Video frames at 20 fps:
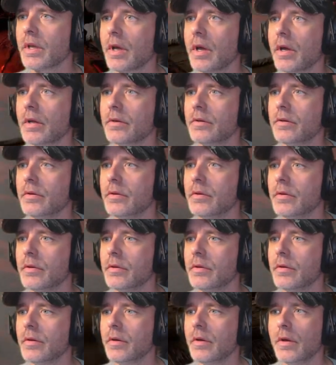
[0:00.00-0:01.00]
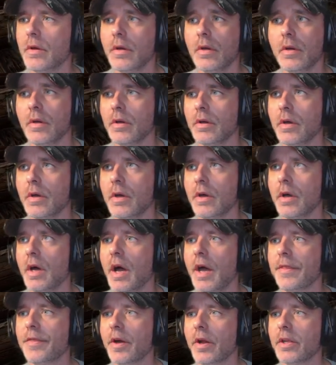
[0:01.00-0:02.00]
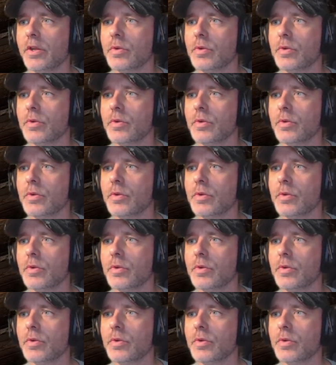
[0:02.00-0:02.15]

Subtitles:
God. I thought he